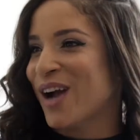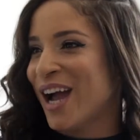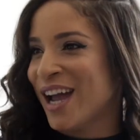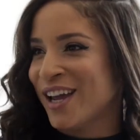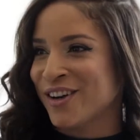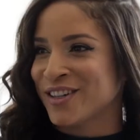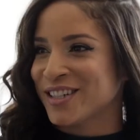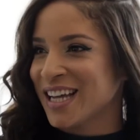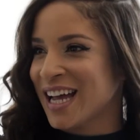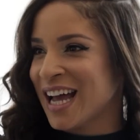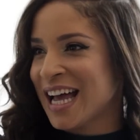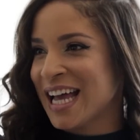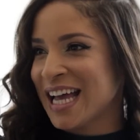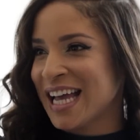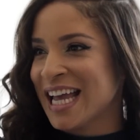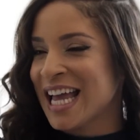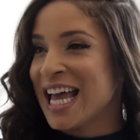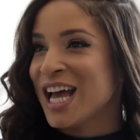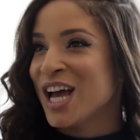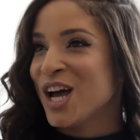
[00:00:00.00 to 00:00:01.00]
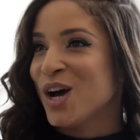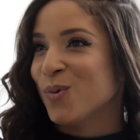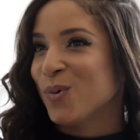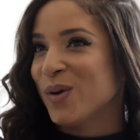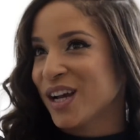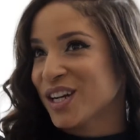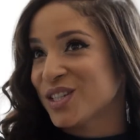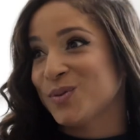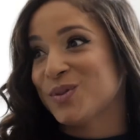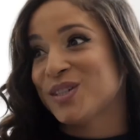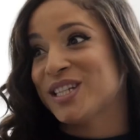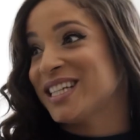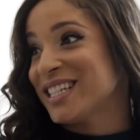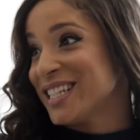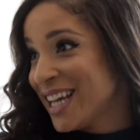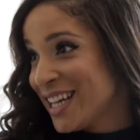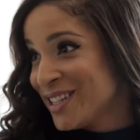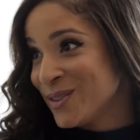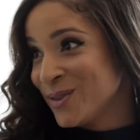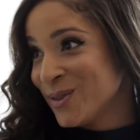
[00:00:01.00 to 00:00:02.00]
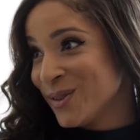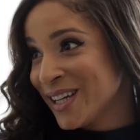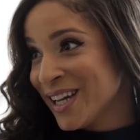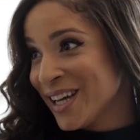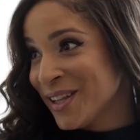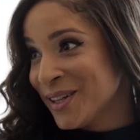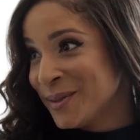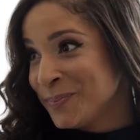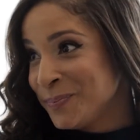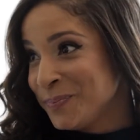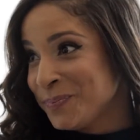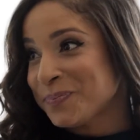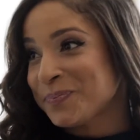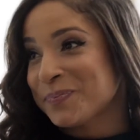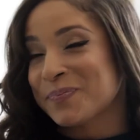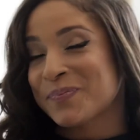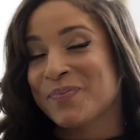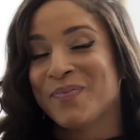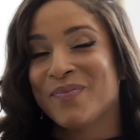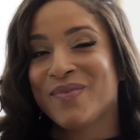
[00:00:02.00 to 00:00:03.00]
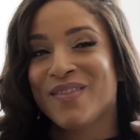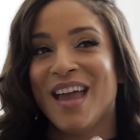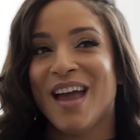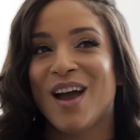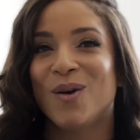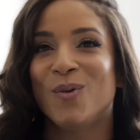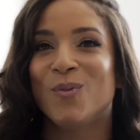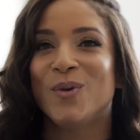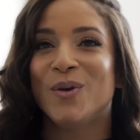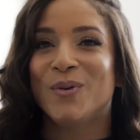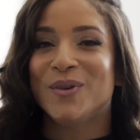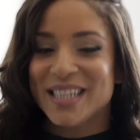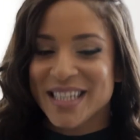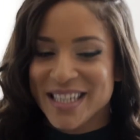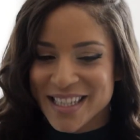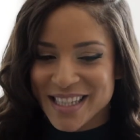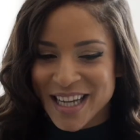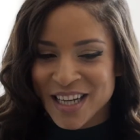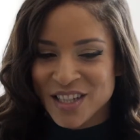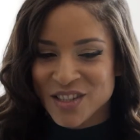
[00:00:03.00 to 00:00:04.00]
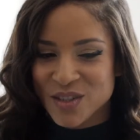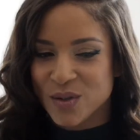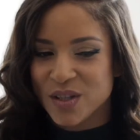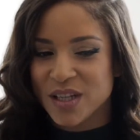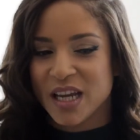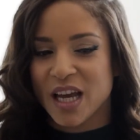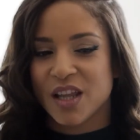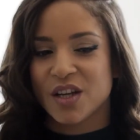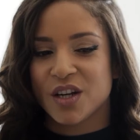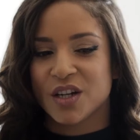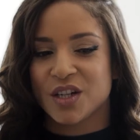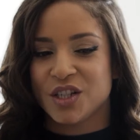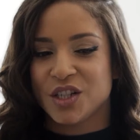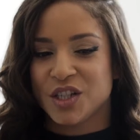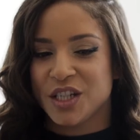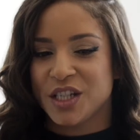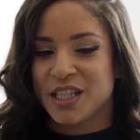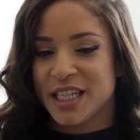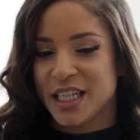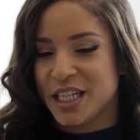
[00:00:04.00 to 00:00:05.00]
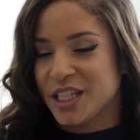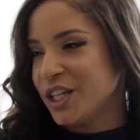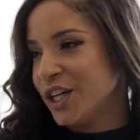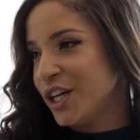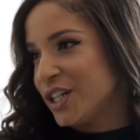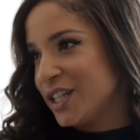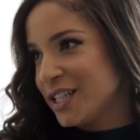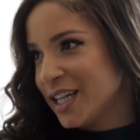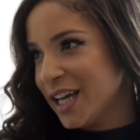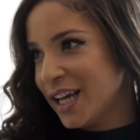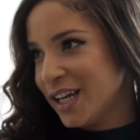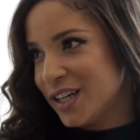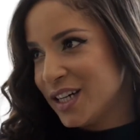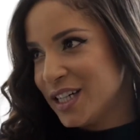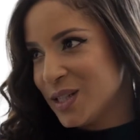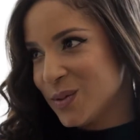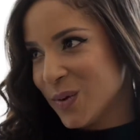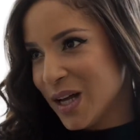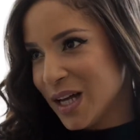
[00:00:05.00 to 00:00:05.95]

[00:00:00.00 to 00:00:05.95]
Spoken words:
ride or die, we actually went to design school together. Cool. We went to design school together. She's an interior designer as